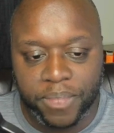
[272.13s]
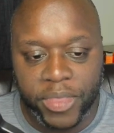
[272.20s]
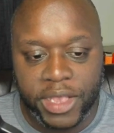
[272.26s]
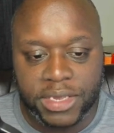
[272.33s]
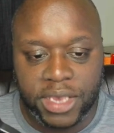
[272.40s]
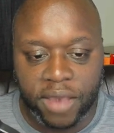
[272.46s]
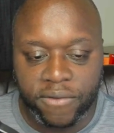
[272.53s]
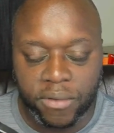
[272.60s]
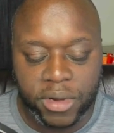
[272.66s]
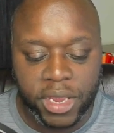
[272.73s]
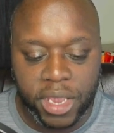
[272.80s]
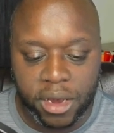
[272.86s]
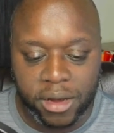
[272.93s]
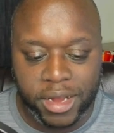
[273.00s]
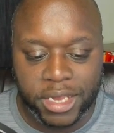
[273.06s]
is everyone
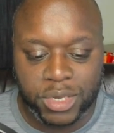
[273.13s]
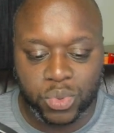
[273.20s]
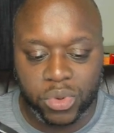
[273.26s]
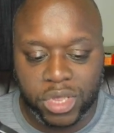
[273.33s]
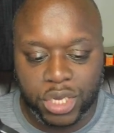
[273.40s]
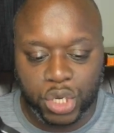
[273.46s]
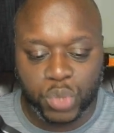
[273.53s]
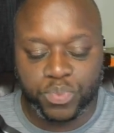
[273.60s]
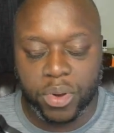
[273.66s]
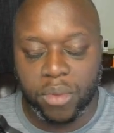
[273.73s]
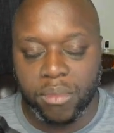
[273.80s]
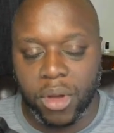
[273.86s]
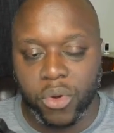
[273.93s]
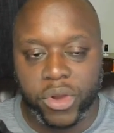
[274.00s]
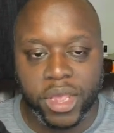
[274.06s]
here is really just
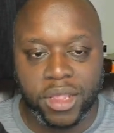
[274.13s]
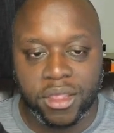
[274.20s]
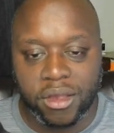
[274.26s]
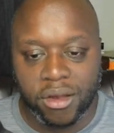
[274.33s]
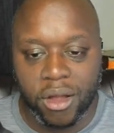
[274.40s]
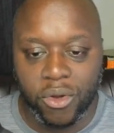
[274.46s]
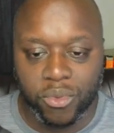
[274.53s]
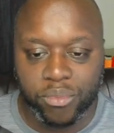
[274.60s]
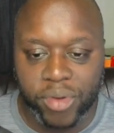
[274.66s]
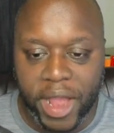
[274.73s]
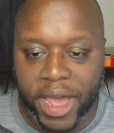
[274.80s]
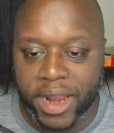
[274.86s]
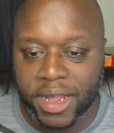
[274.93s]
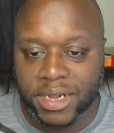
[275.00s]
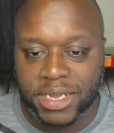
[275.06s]
promoting their own
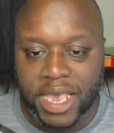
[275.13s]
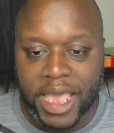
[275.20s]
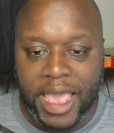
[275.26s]
product,